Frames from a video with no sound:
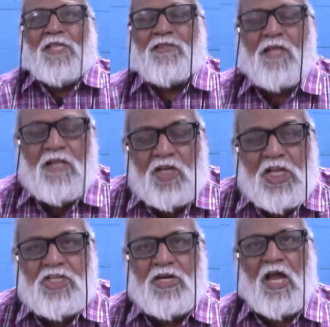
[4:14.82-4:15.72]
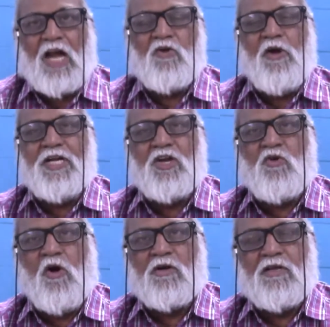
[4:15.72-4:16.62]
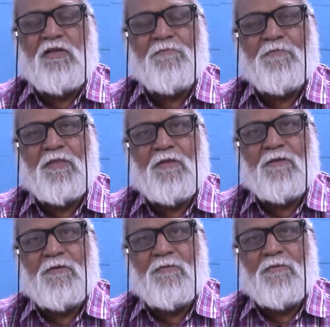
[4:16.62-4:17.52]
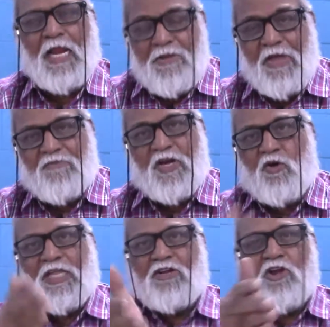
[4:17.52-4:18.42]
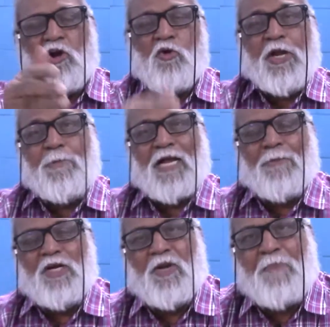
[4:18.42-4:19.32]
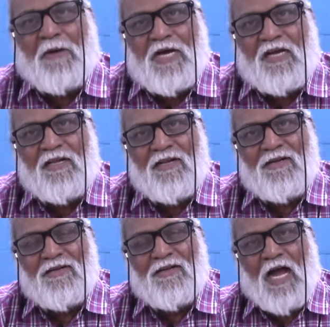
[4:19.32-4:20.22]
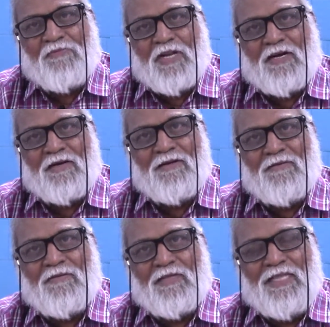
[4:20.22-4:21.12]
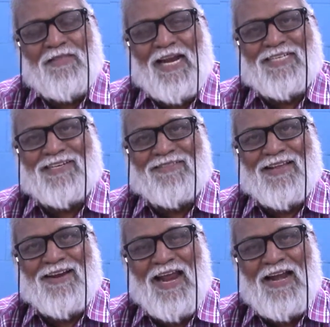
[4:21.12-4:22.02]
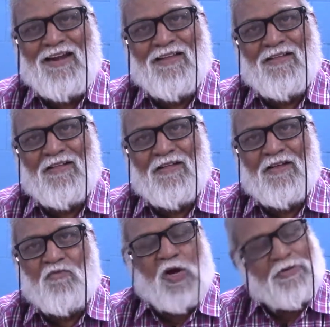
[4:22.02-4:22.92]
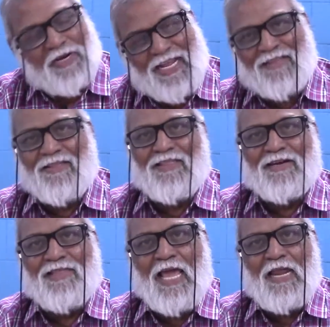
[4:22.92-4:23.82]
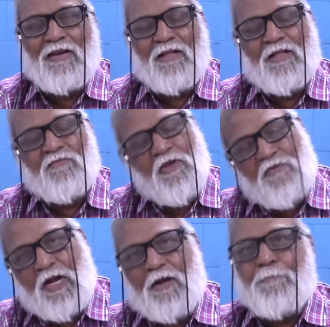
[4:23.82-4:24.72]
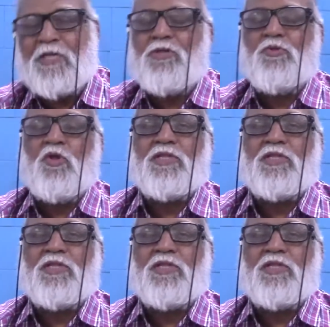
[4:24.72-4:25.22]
this region are going to court. Anyway, we know that you are not going to be coming to power after these elections are held. Whatever cases are there, we will pursue those